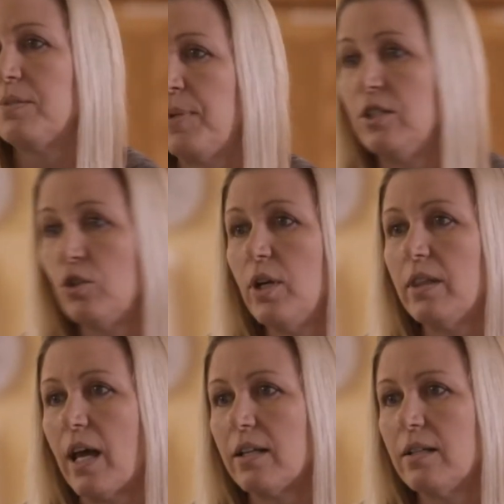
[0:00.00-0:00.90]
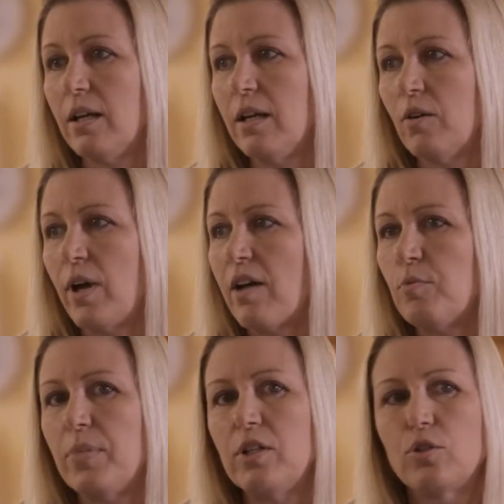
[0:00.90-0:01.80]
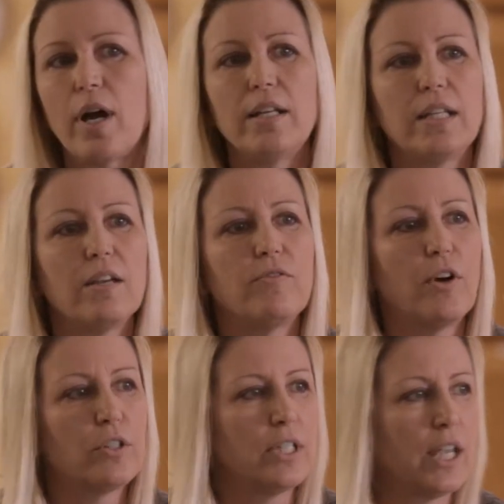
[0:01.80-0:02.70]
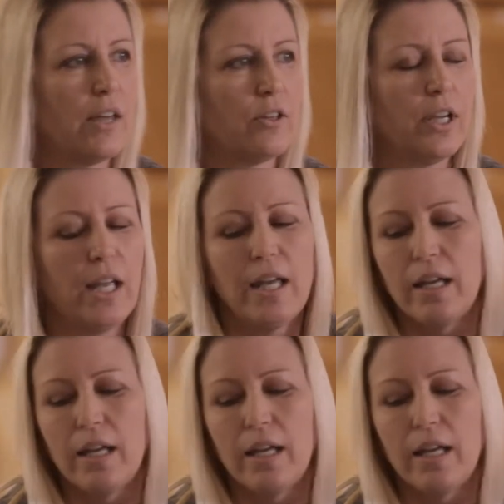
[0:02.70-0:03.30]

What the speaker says: been doing that. We haven't been trying to get folks together.